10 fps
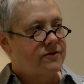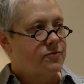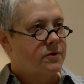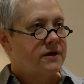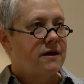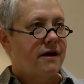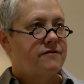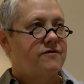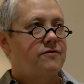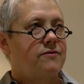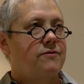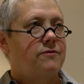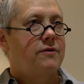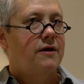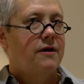It's really nice
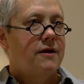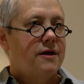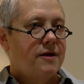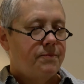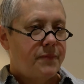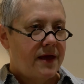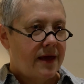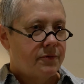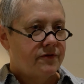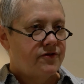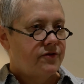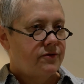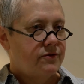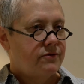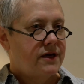to be able
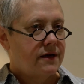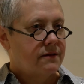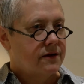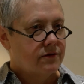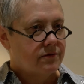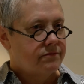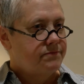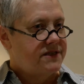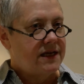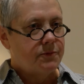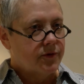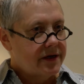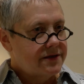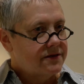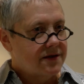to get a little deeper
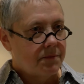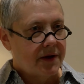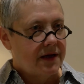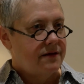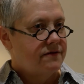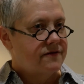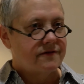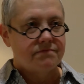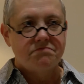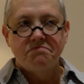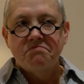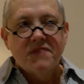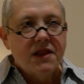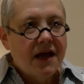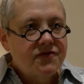into somebody's
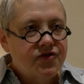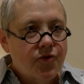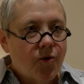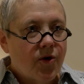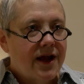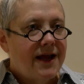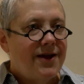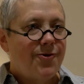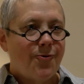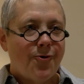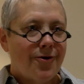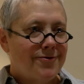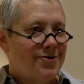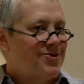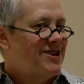life story
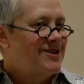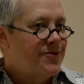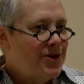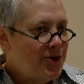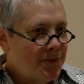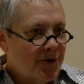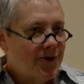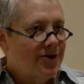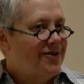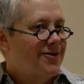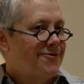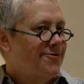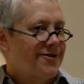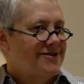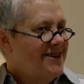or their sense of humor
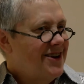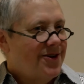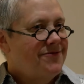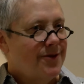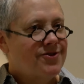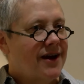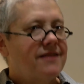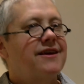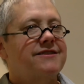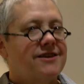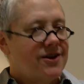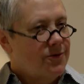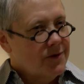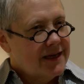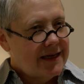or, you know, those kind of things that you don't
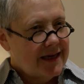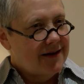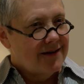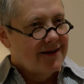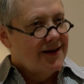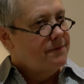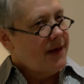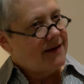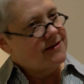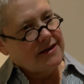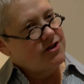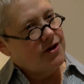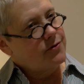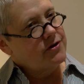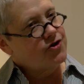really get passing each
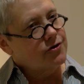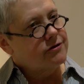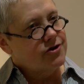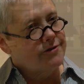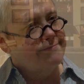other in church.